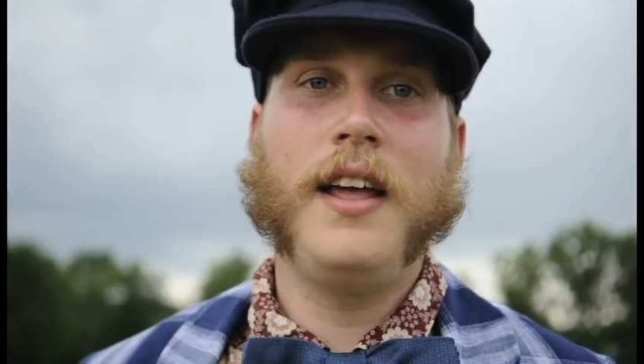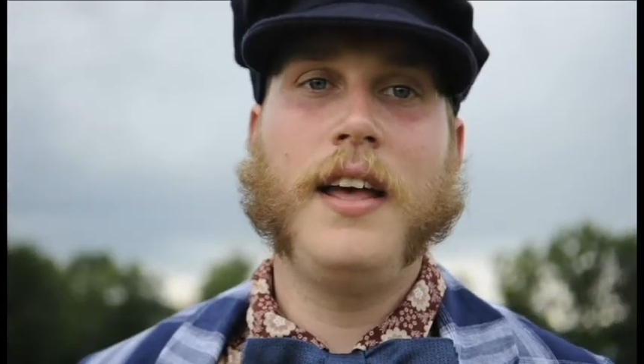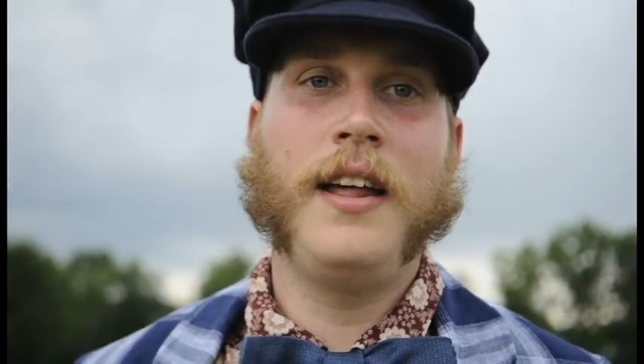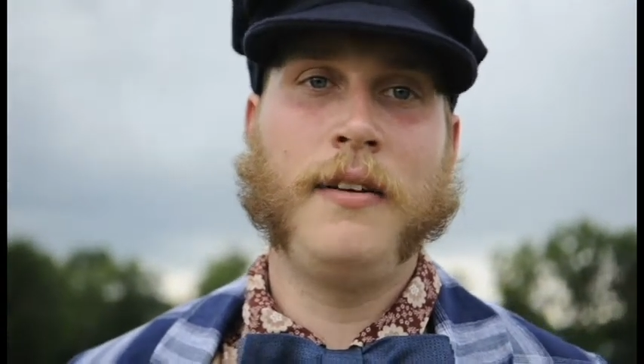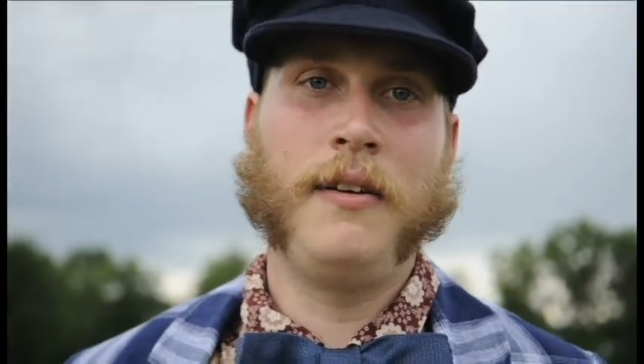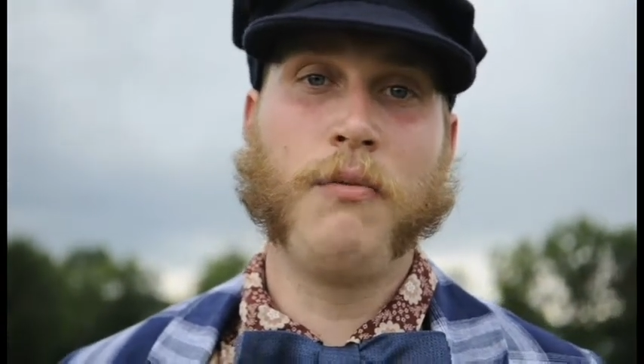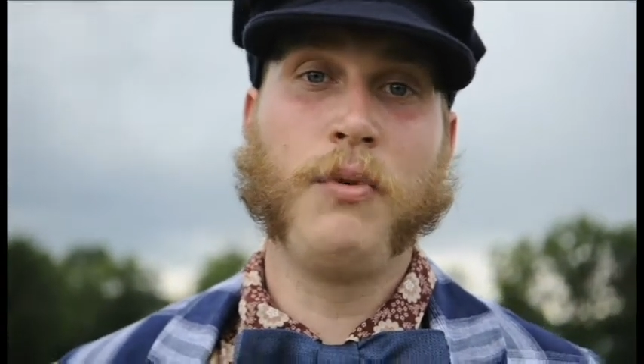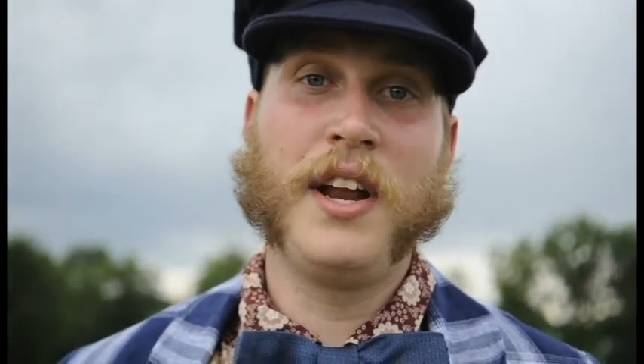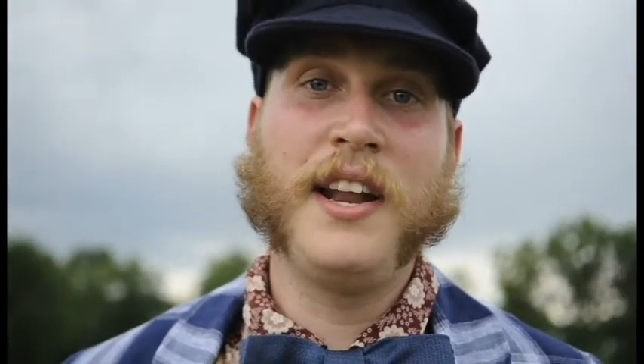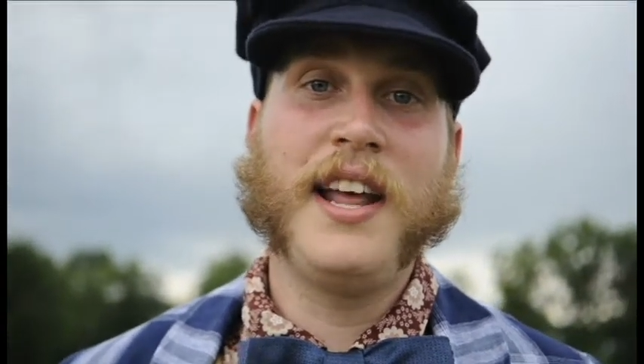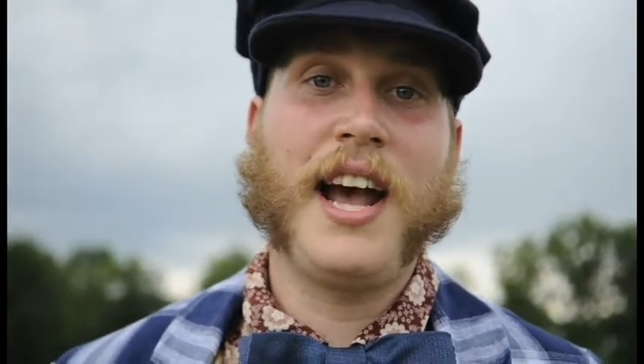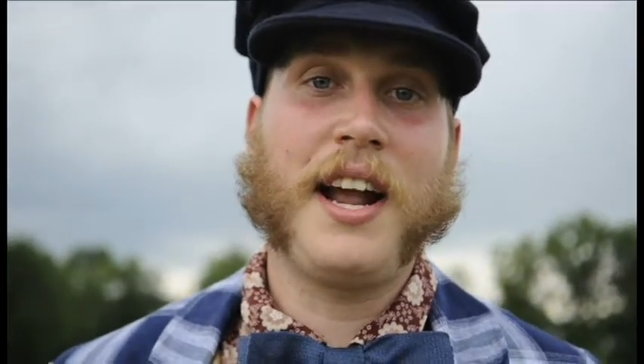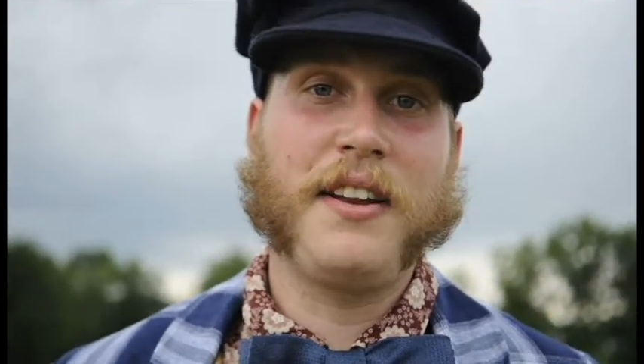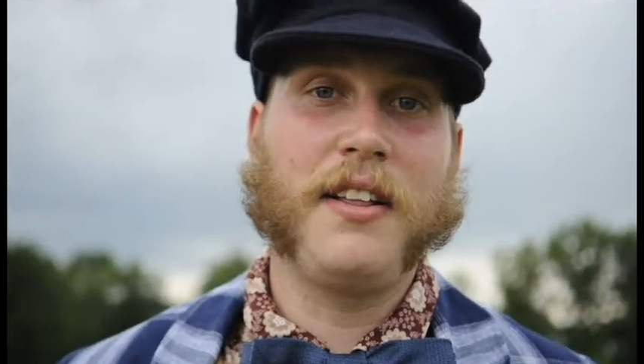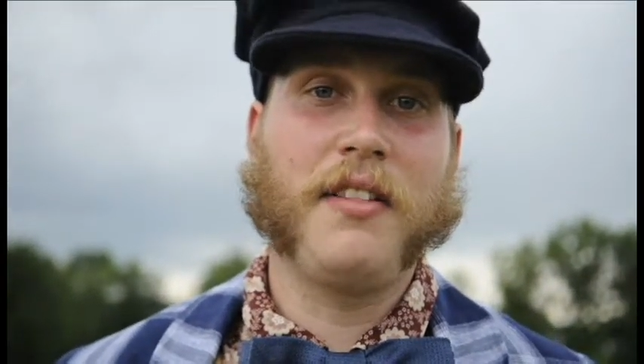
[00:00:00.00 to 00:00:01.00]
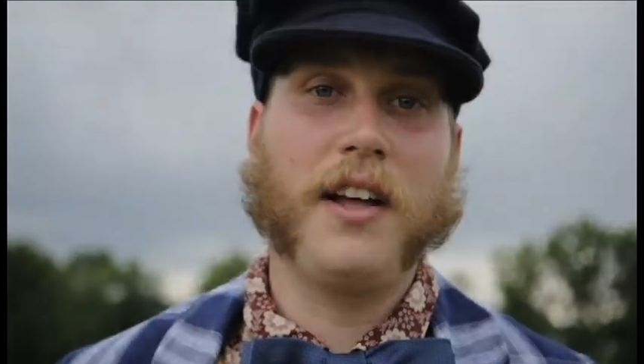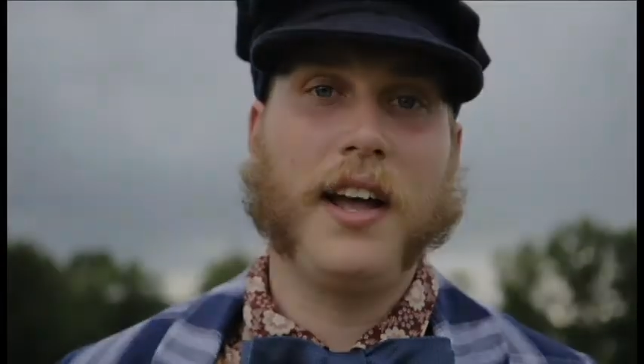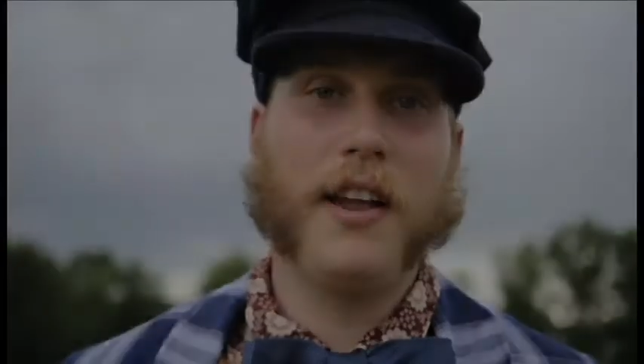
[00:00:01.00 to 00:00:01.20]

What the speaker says: in reenacting life.